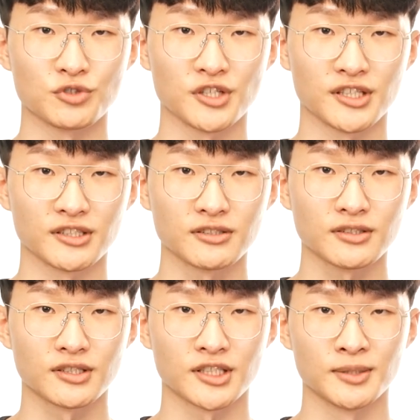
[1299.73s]
The
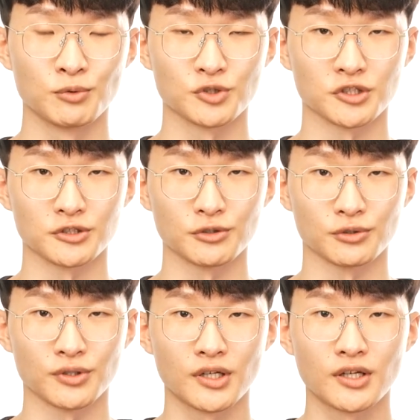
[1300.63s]
documents basically
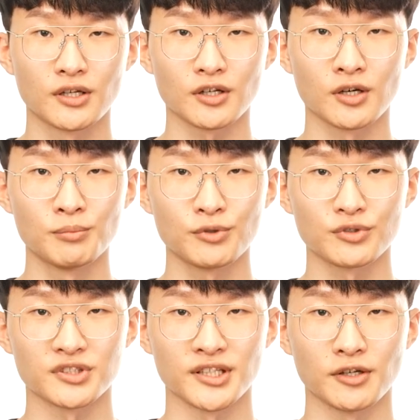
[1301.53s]
have to provide
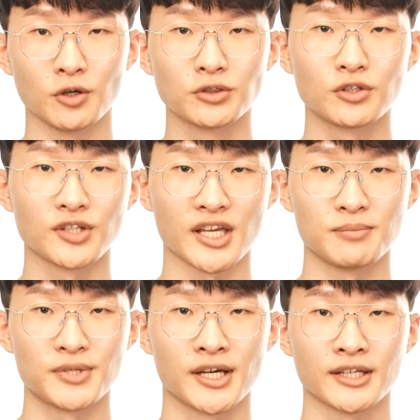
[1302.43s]
the API
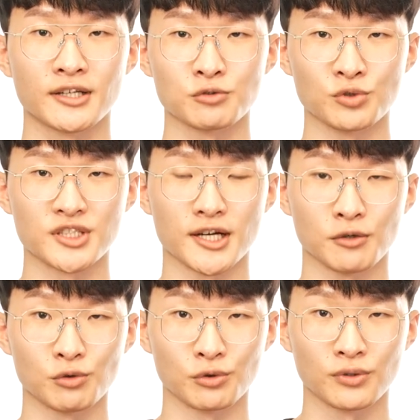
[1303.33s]
information, how
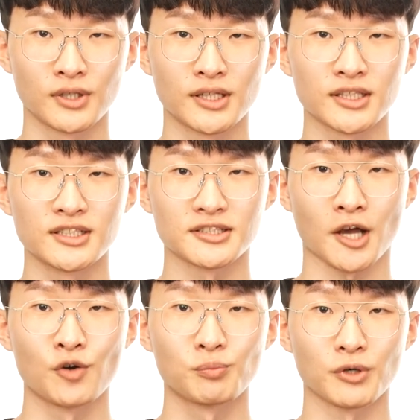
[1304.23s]
to use,
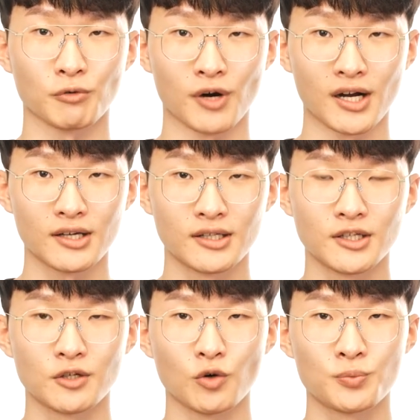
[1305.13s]
and
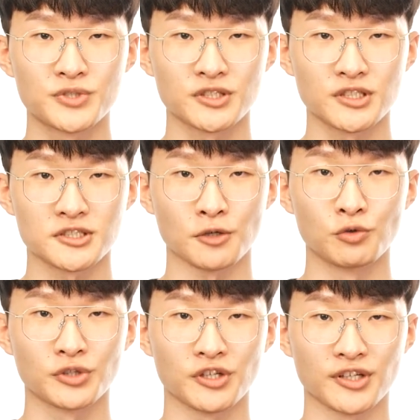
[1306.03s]
related
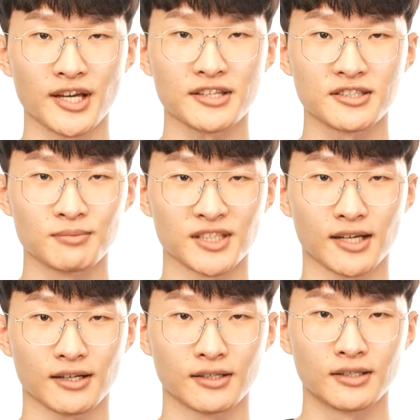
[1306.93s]
options for a
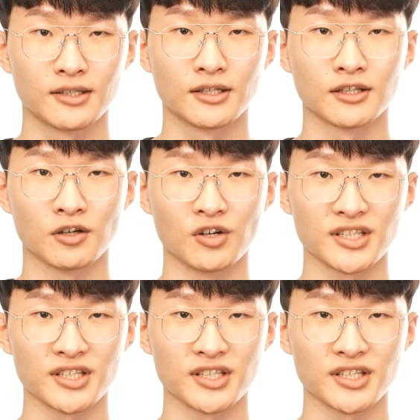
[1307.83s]
component.